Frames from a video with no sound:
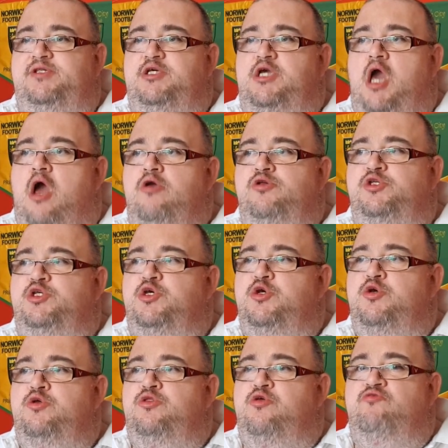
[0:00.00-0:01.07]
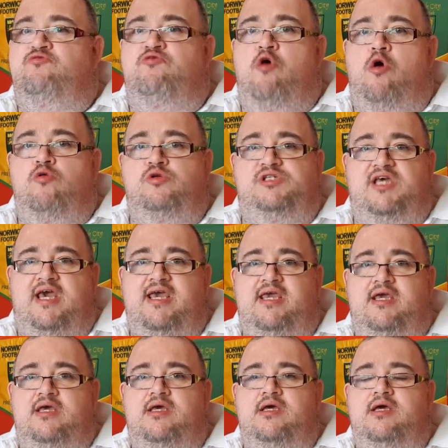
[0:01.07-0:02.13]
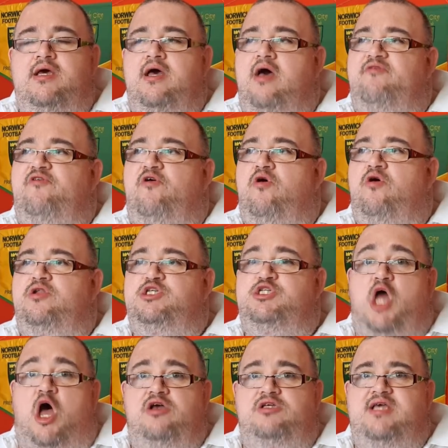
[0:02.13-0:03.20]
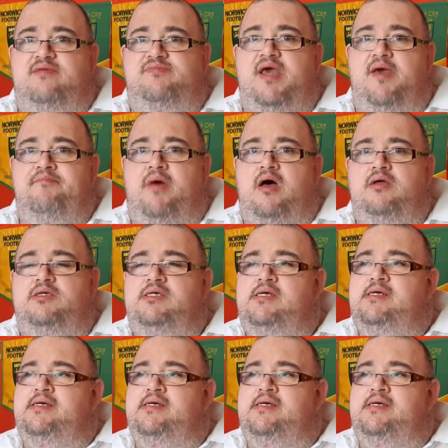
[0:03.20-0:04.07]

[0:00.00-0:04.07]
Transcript: to go to the Royalty for the start of September.